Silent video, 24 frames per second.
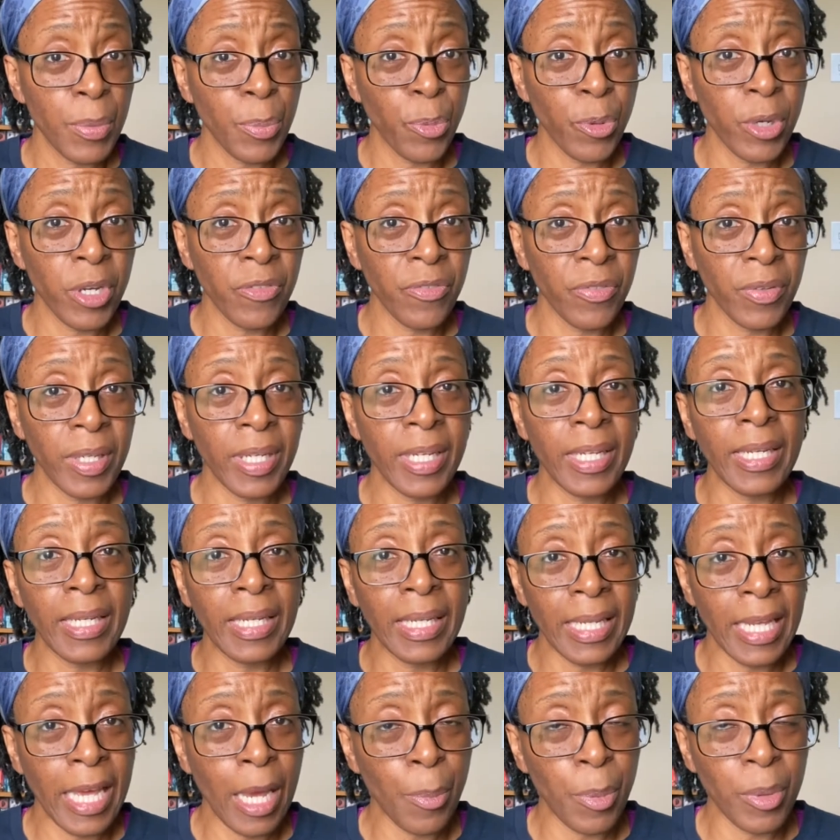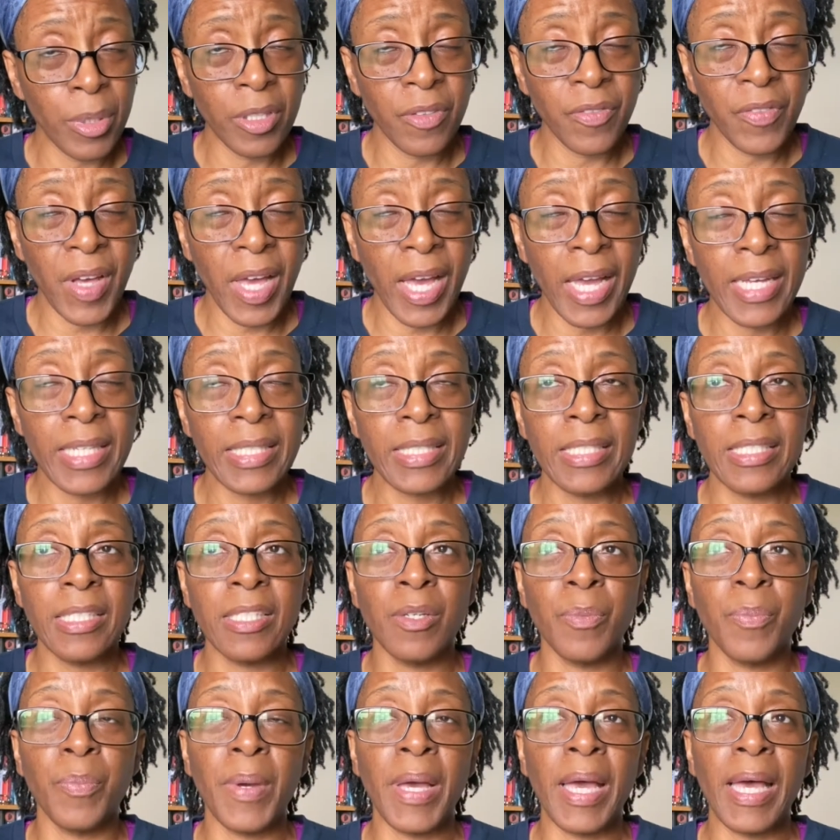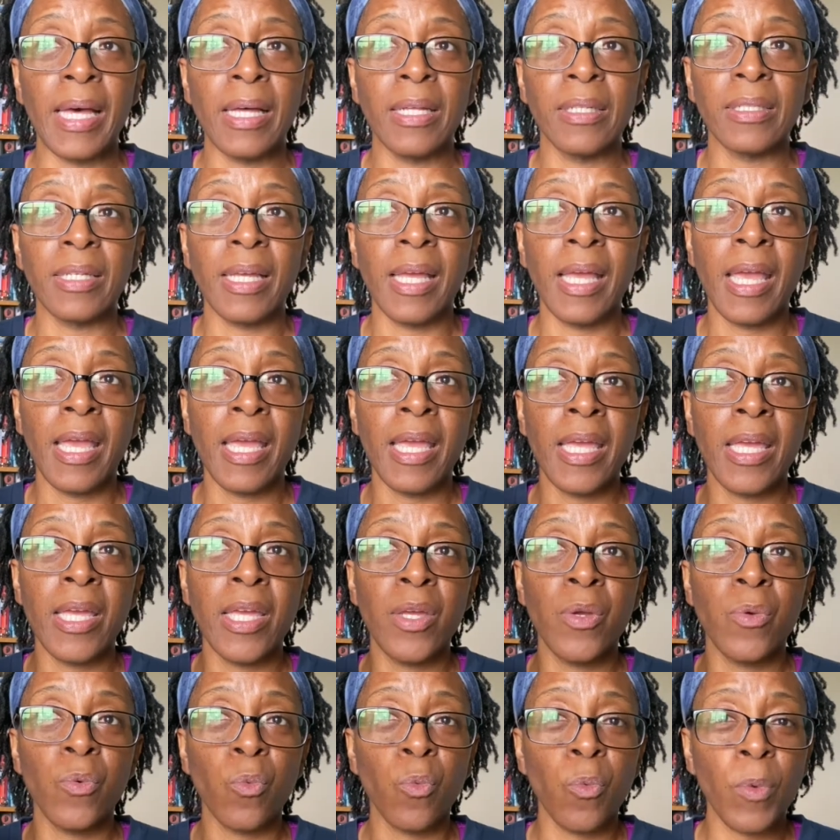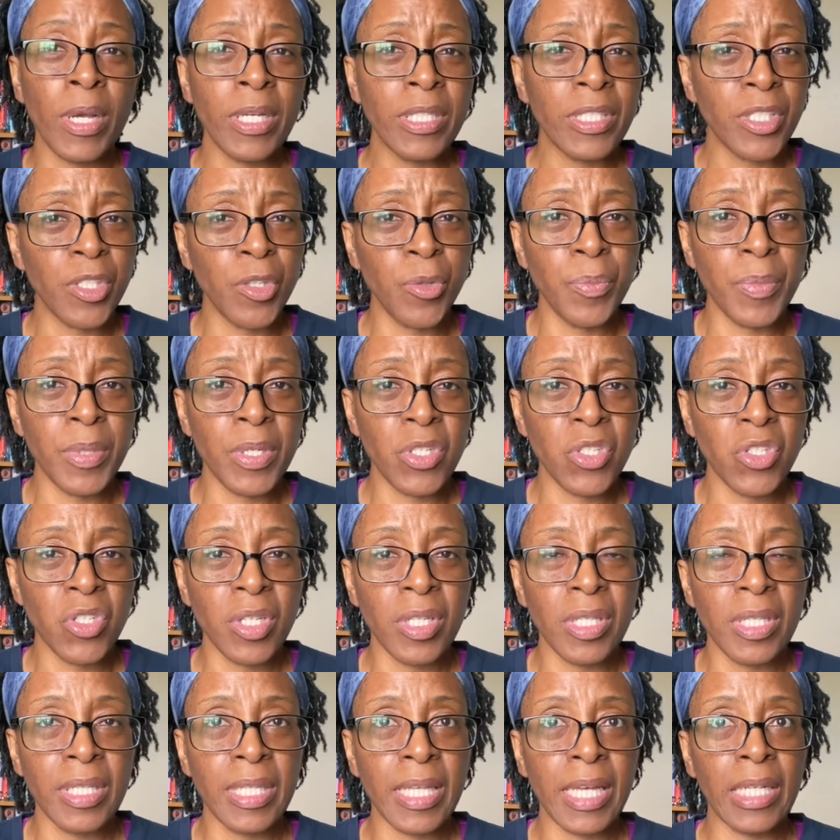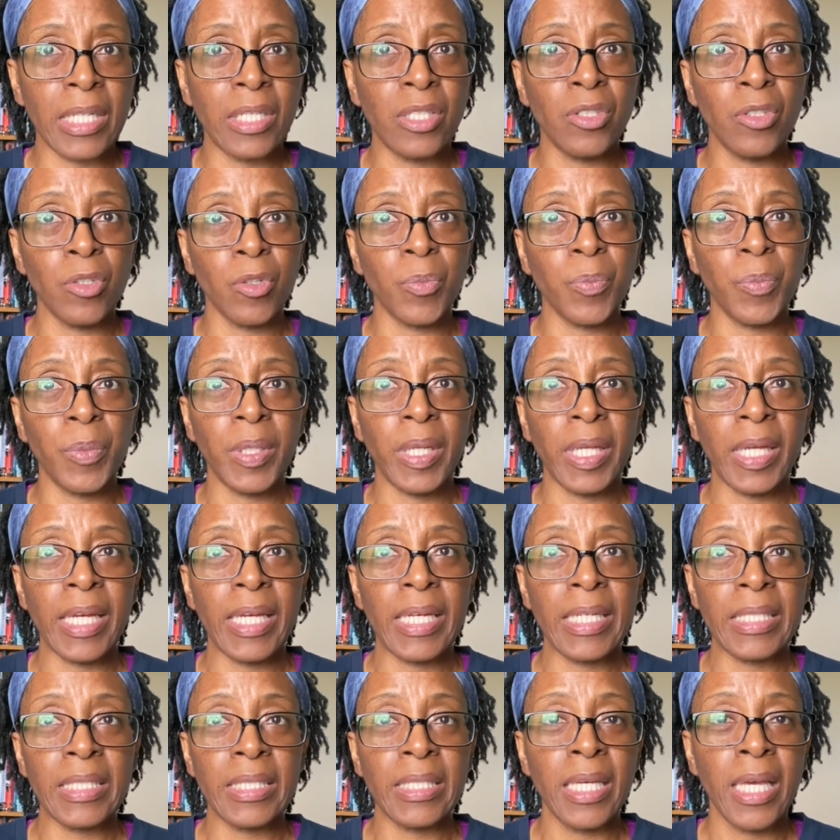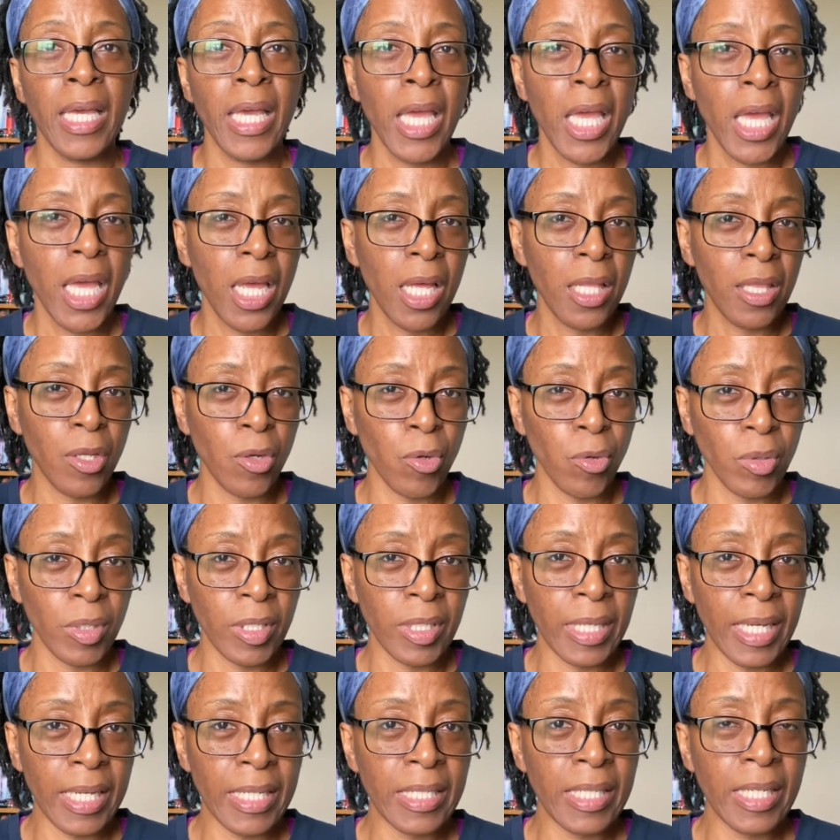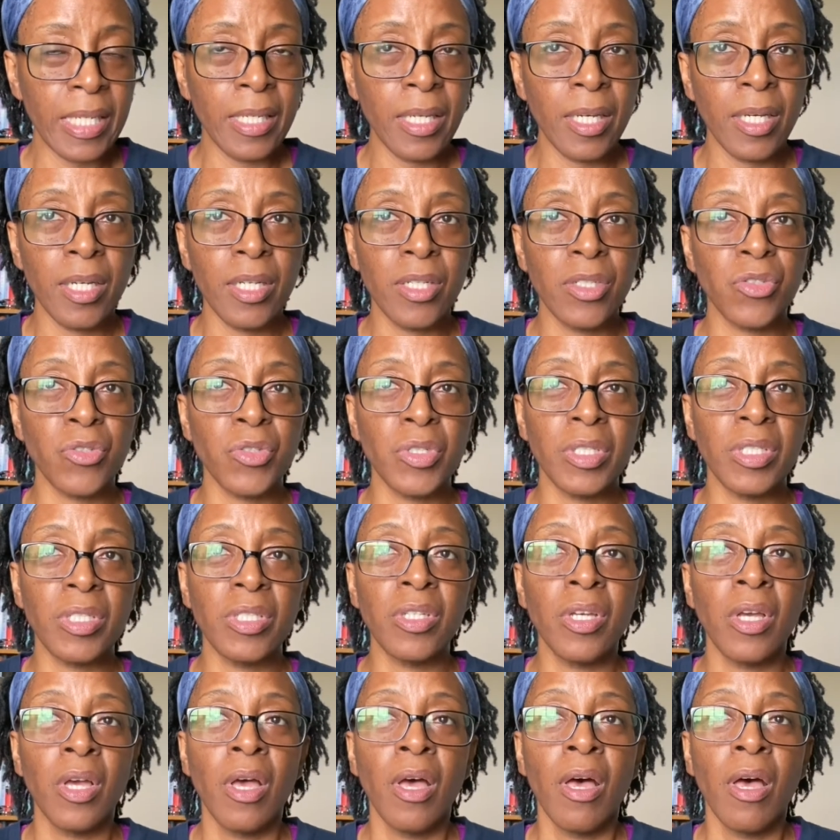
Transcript: briefly, Labyrinth of Ice is about a rescue mission that took place in the early 1900s